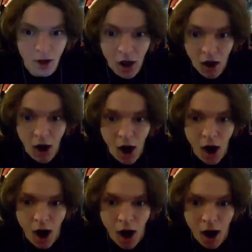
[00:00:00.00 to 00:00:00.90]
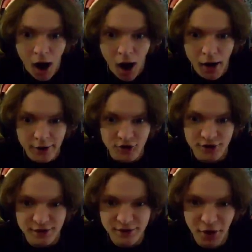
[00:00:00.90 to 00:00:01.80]
Oh!
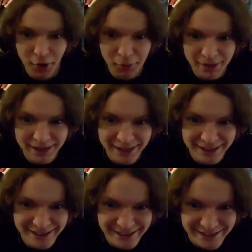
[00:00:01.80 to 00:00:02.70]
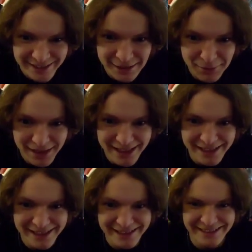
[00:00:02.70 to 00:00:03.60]
no! Please!
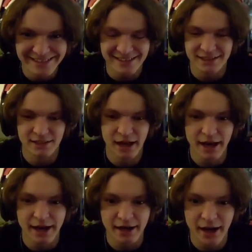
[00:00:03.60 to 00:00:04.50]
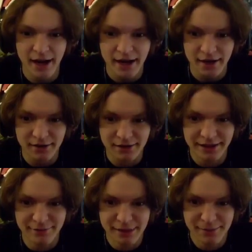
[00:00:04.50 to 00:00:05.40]
Please! Hey, hey,
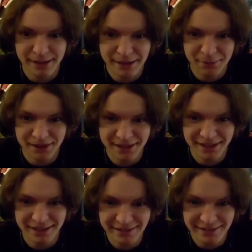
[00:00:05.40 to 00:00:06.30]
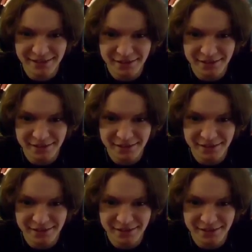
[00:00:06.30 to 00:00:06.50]
leave me be, please!